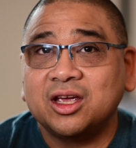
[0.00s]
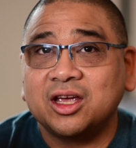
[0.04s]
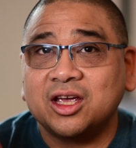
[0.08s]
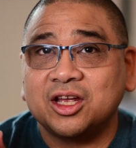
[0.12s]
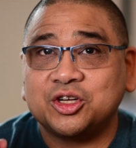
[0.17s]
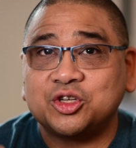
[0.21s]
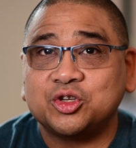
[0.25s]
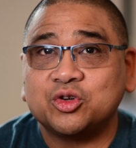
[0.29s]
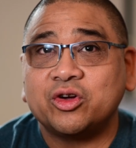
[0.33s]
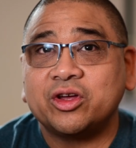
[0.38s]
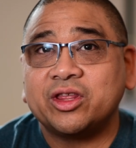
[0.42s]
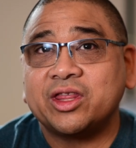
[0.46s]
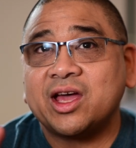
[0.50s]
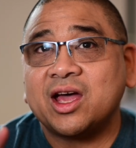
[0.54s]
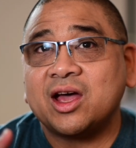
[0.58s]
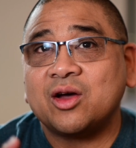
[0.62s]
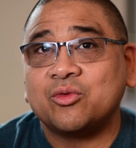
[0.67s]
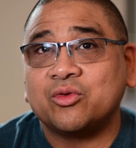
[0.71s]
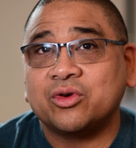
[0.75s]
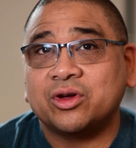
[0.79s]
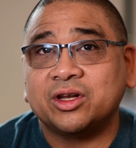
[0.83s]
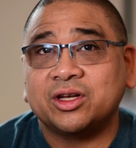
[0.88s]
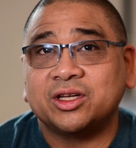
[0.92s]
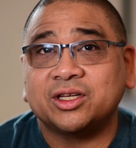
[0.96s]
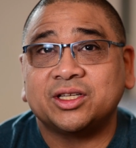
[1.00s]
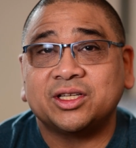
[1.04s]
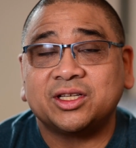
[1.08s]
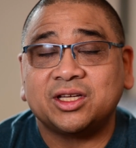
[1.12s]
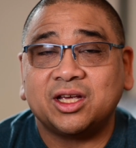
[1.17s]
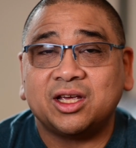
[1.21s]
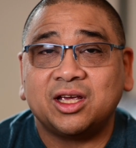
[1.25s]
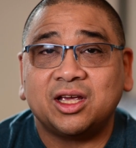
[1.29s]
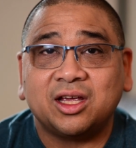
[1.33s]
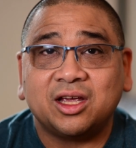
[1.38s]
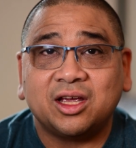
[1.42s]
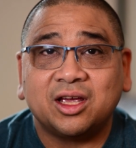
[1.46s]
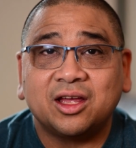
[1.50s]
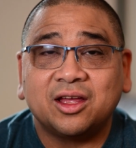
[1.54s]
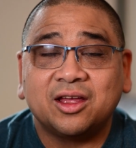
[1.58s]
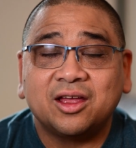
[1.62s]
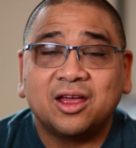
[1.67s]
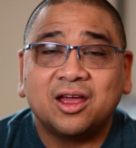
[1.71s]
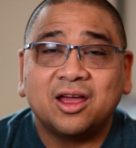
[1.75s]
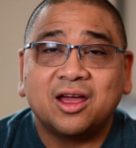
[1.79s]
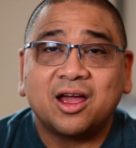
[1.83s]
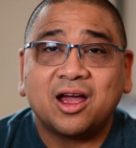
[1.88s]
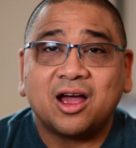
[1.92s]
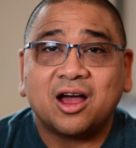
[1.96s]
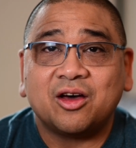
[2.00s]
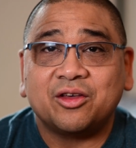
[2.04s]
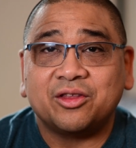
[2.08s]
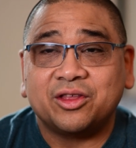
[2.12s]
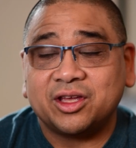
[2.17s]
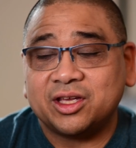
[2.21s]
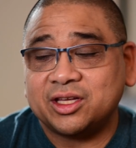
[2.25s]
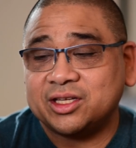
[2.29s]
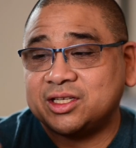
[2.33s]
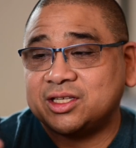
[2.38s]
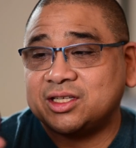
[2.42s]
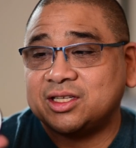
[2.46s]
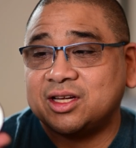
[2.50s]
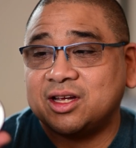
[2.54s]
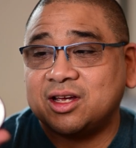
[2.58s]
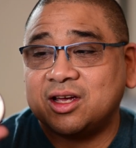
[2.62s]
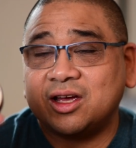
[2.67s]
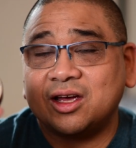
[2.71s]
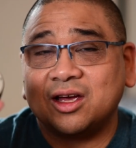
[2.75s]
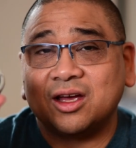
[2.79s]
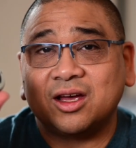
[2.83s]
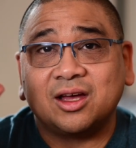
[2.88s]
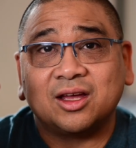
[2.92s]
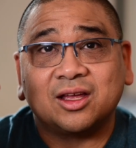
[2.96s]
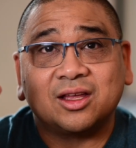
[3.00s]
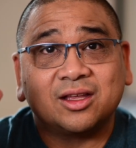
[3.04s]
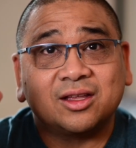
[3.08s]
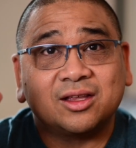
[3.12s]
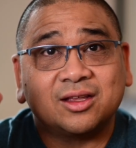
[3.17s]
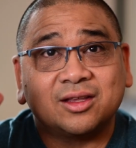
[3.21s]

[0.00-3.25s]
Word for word: enjoy that one to see how this, uh,